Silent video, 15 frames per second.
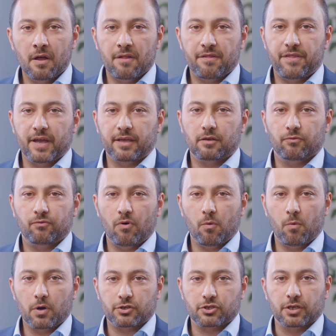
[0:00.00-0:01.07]
Thank you for
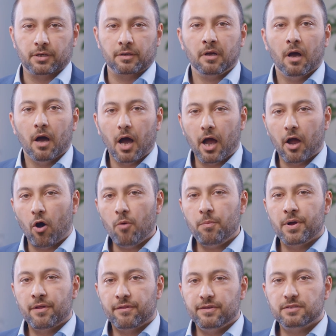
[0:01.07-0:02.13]
watching. I hope
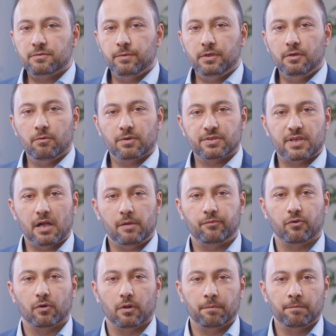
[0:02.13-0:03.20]
this video was
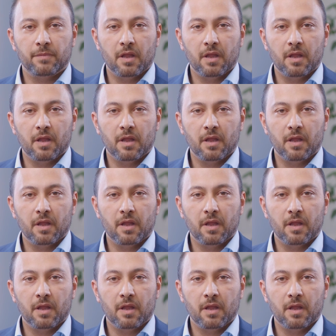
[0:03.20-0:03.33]
helpful.